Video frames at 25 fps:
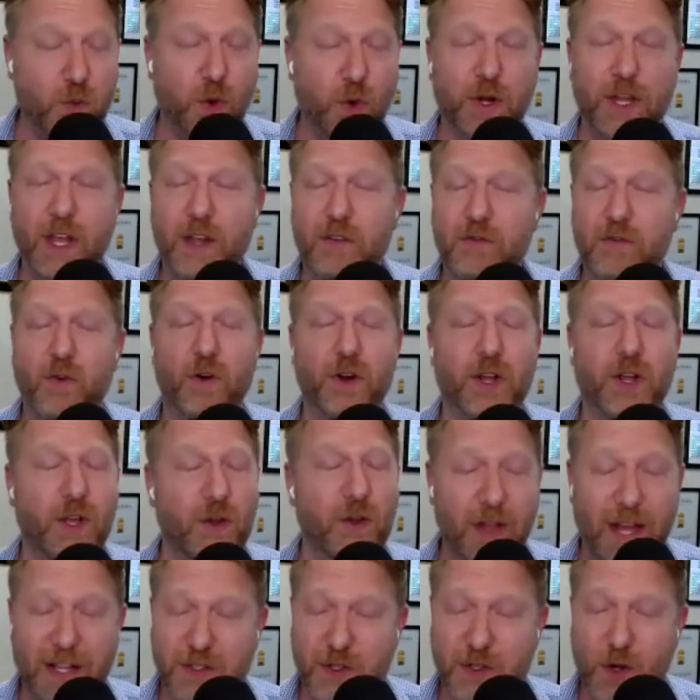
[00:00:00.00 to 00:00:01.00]
working for
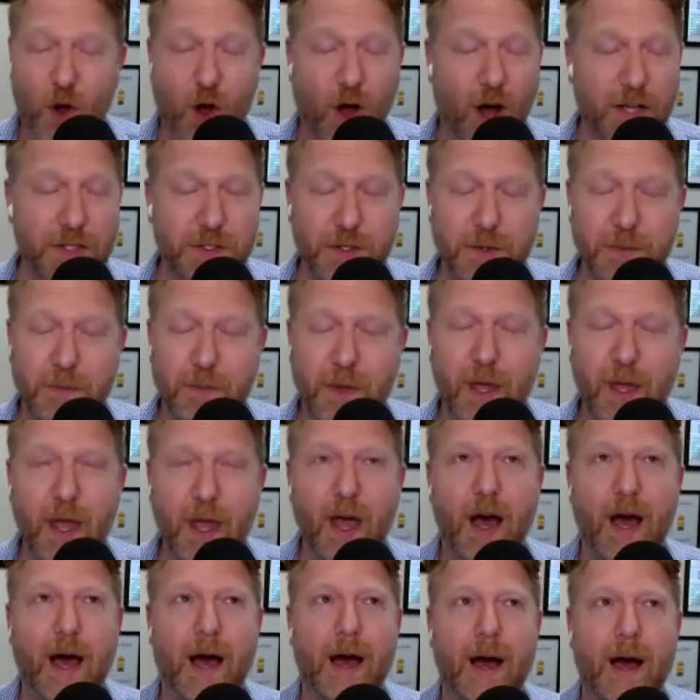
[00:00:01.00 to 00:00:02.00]
you, that's awesome.
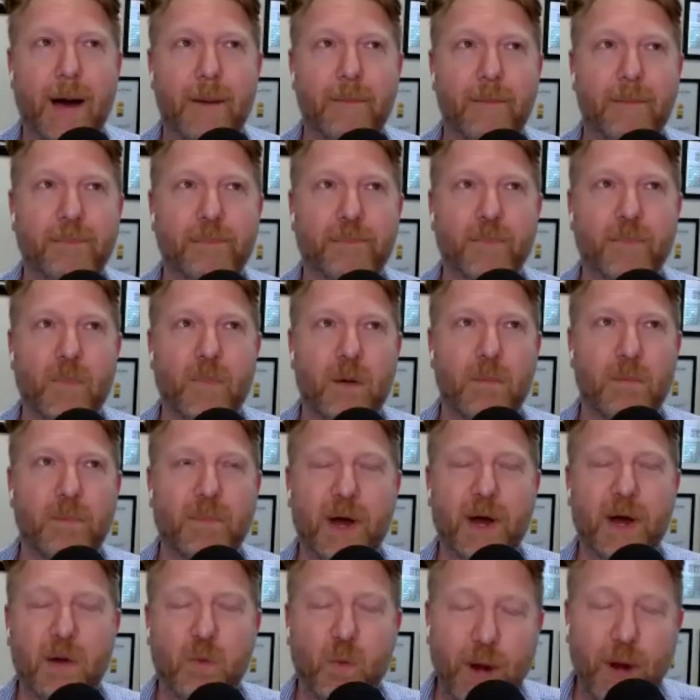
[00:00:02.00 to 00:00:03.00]
Um,
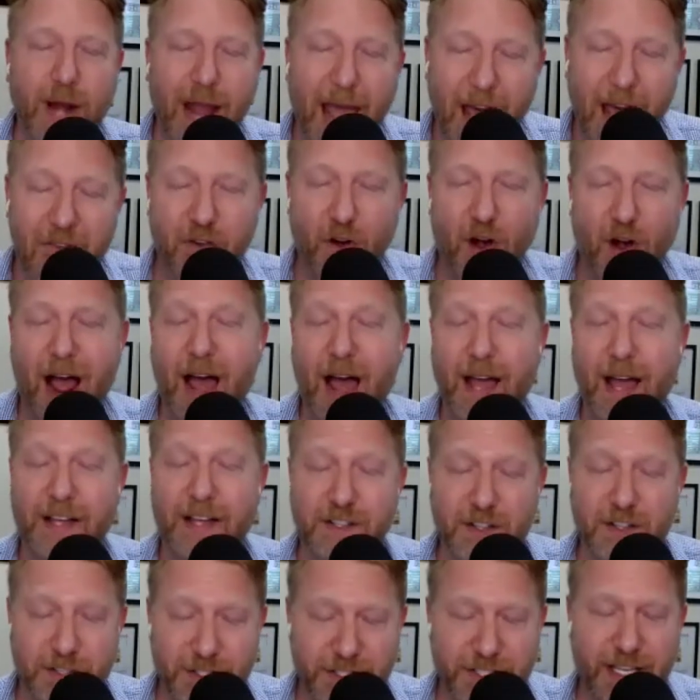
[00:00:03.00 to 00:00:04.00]
but whenever
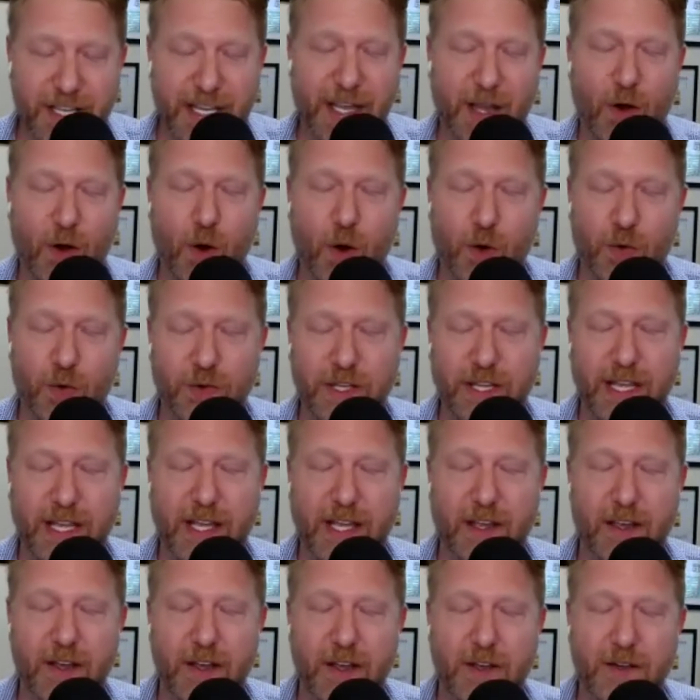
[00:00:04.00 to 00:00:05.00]
I see
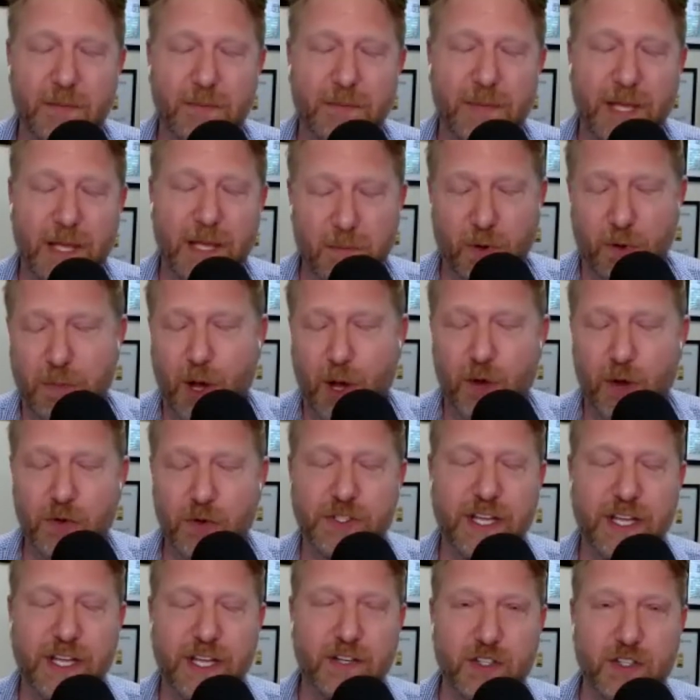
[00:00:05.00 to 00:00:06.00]
only people
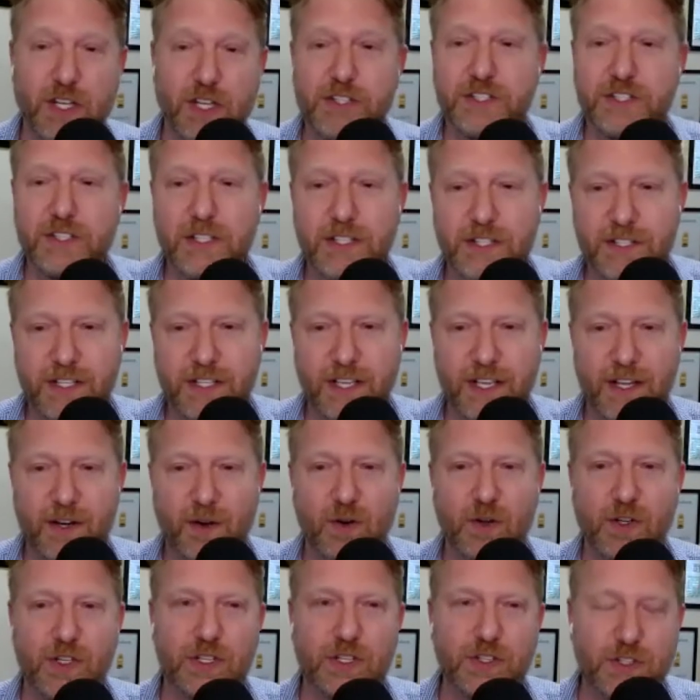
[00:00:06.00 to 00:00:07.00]
posting just listed
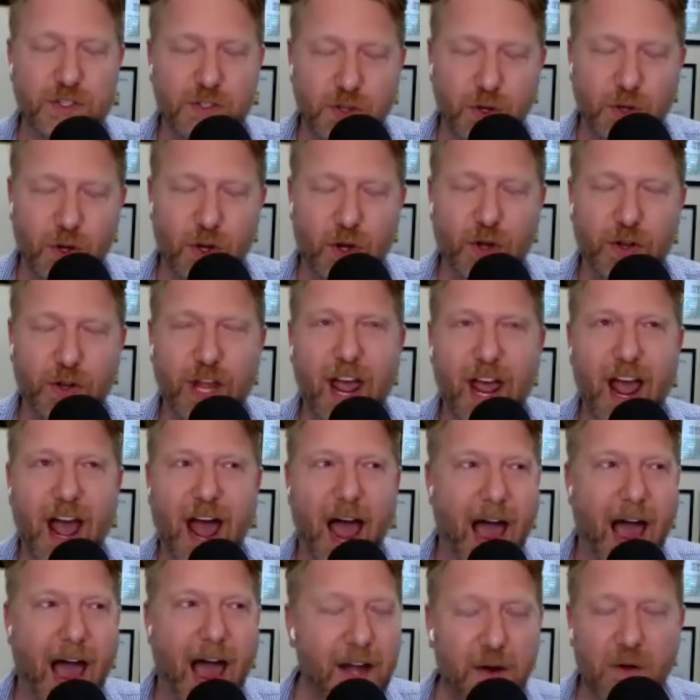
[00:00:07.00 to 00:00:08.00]
or just sold
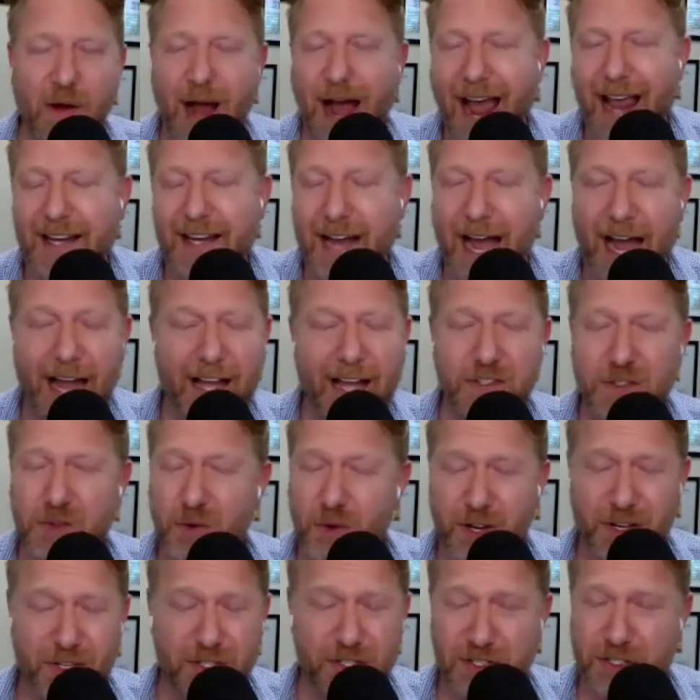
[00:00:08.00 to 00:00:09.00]
i don't i, I
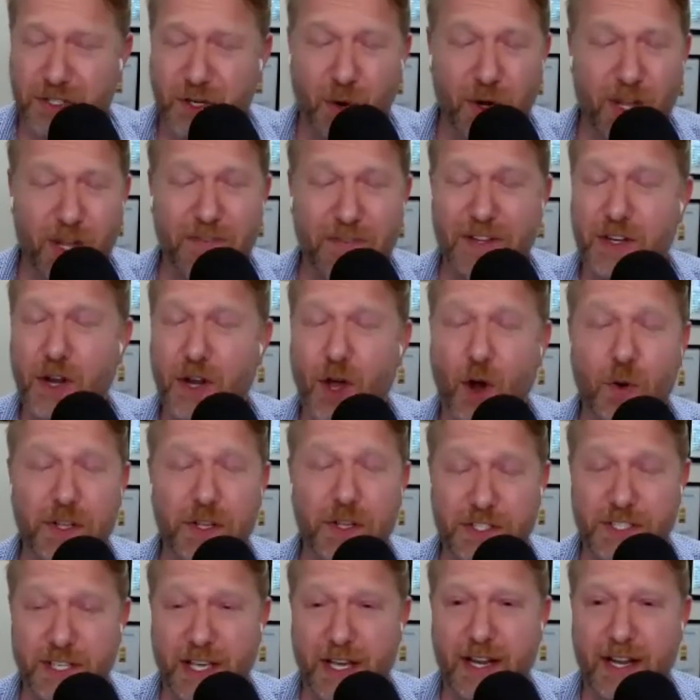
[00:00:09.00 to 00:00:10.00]
sort of just don't even
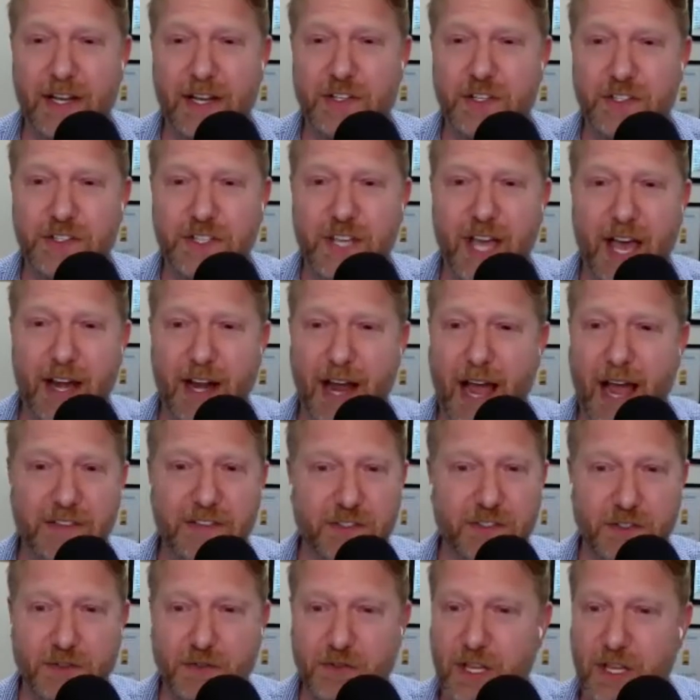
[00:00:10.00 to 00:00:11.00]
notice it it just kind of I,
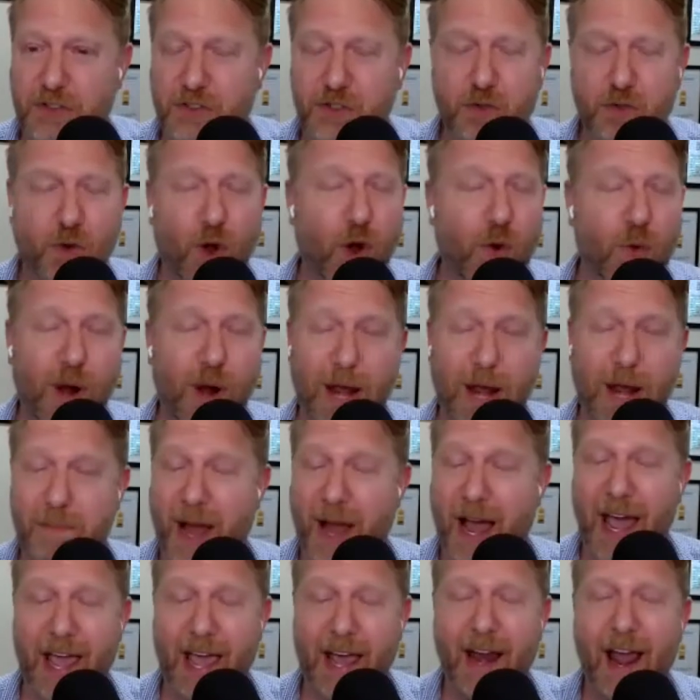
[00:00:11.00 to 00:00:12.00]
I, scroll right
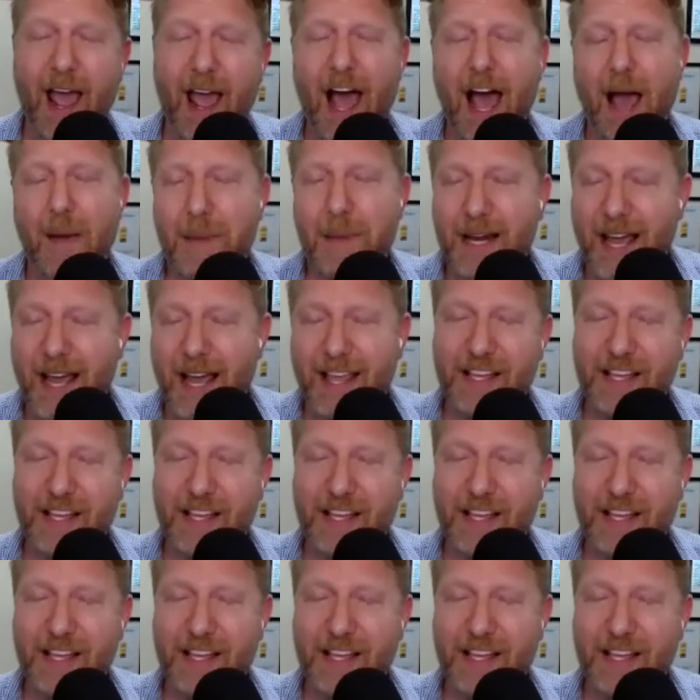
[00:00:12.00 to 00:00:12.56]
by it i mean mm-hmm.